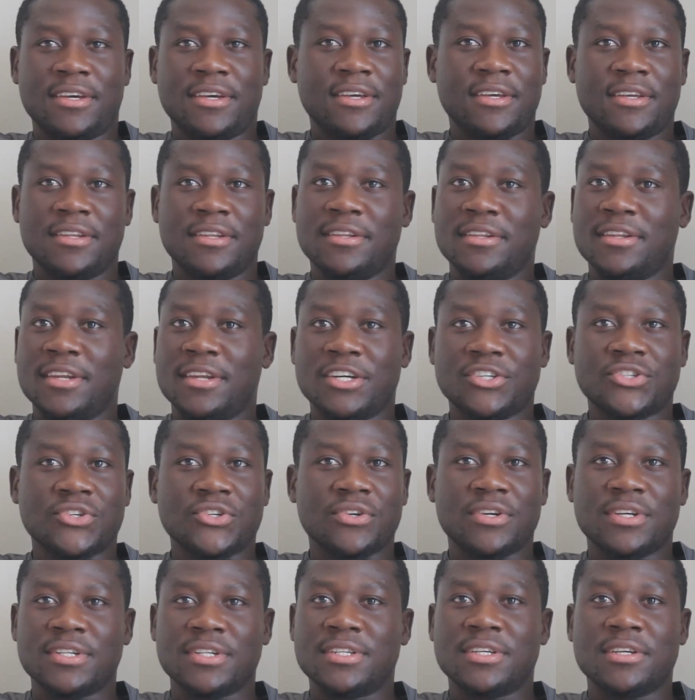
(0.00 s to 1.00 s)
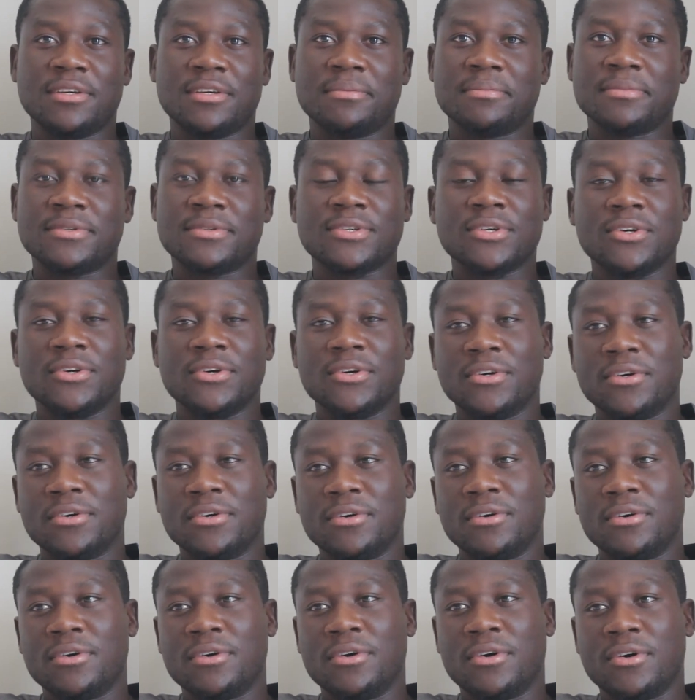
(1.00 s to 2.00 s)
national teams,
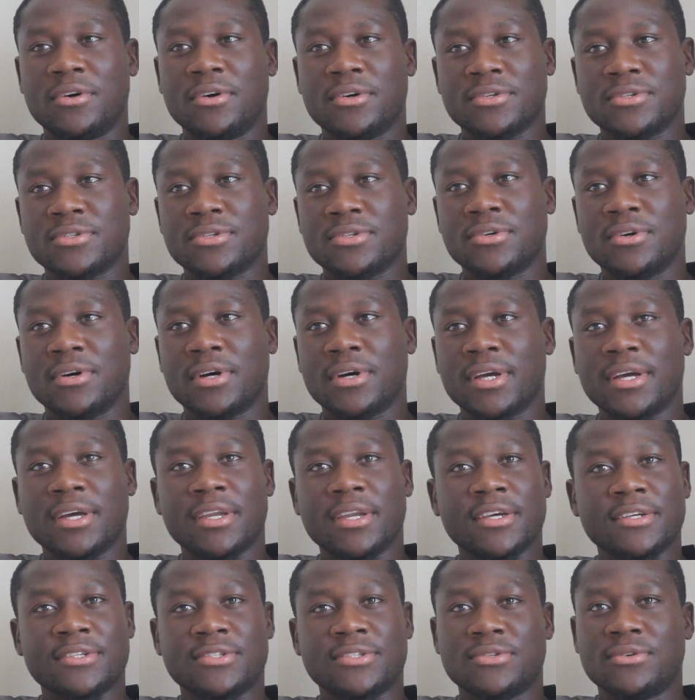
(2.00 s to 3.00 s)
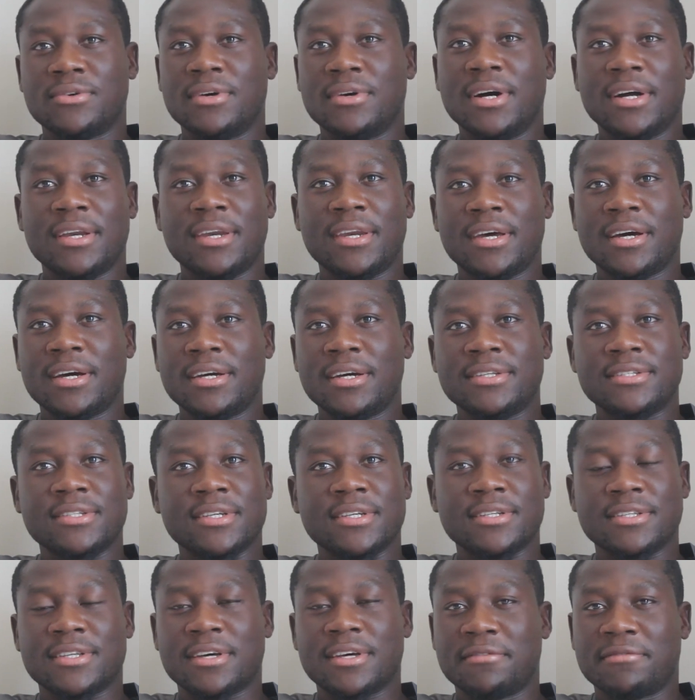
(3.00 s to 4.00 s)
so also against Uganda, it's
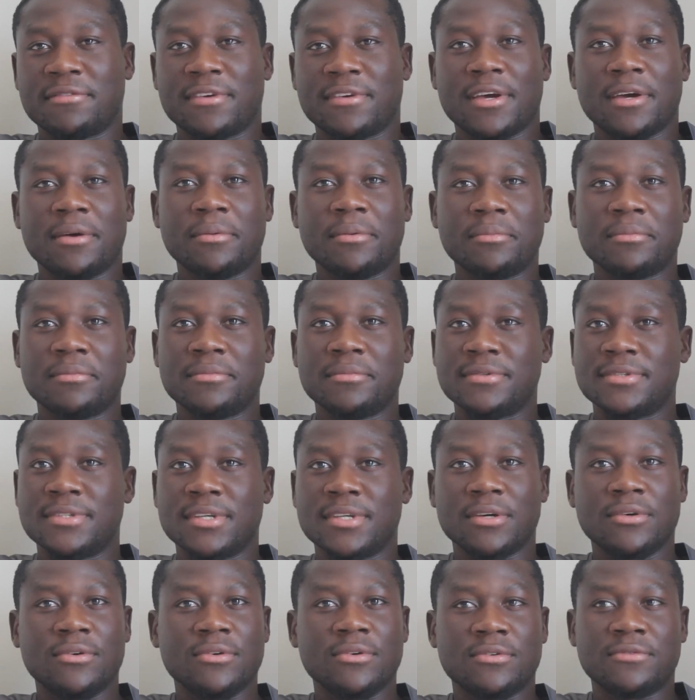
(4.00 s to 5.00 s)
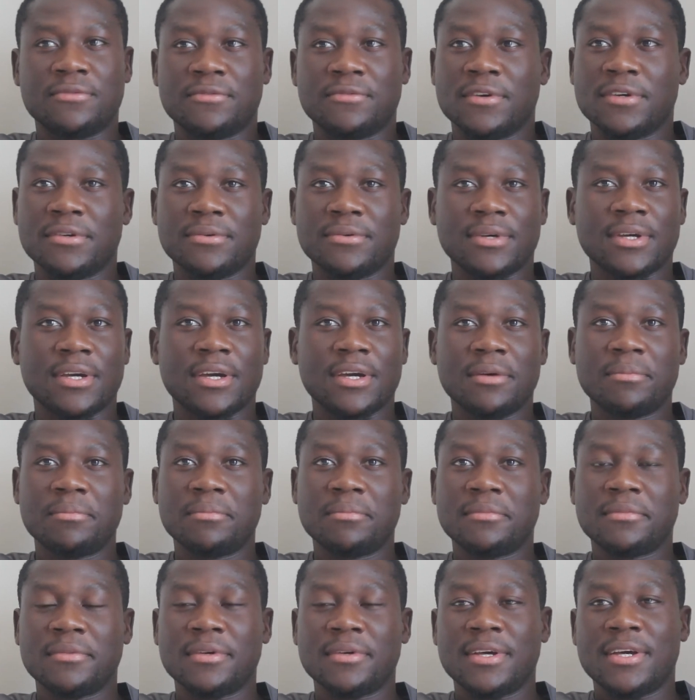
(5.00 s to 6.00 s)
a tough game. It's a good friendly
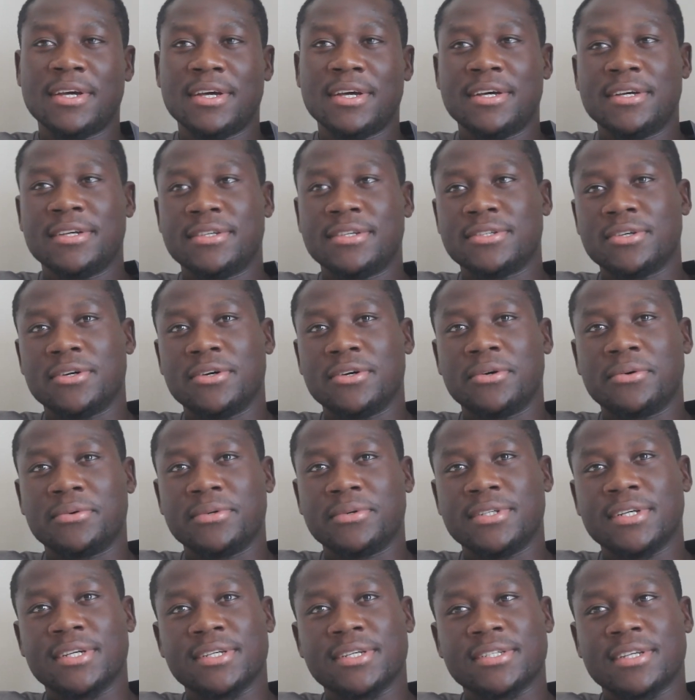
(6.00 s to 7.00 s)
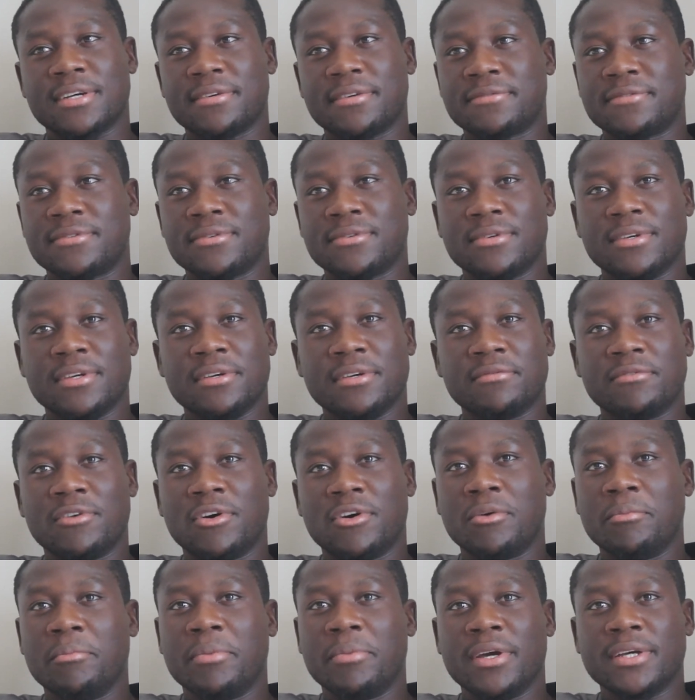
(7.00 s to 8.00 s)
game, so we just have to give
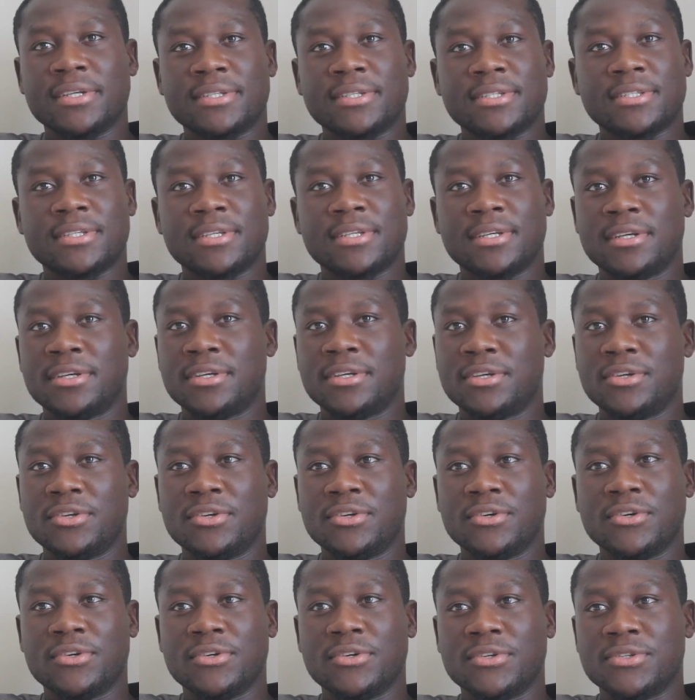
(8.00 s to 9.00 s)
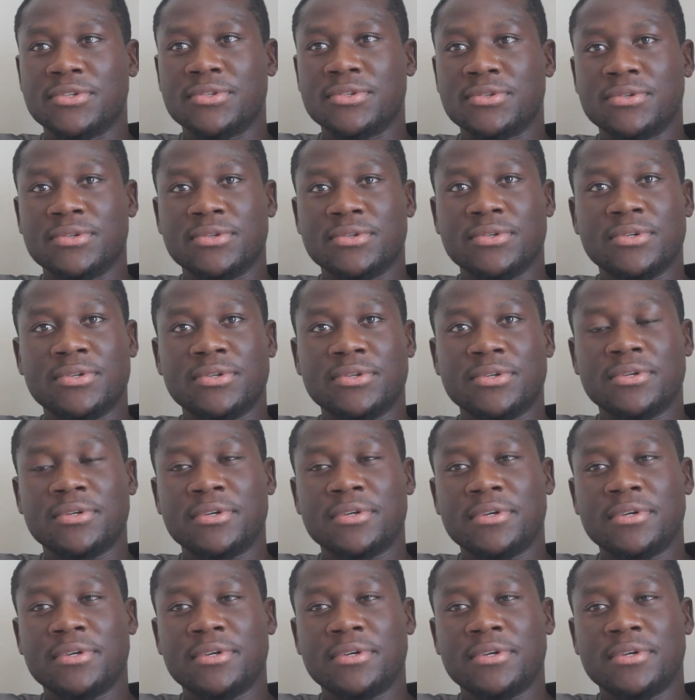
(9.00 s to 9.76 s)
our best, you know, to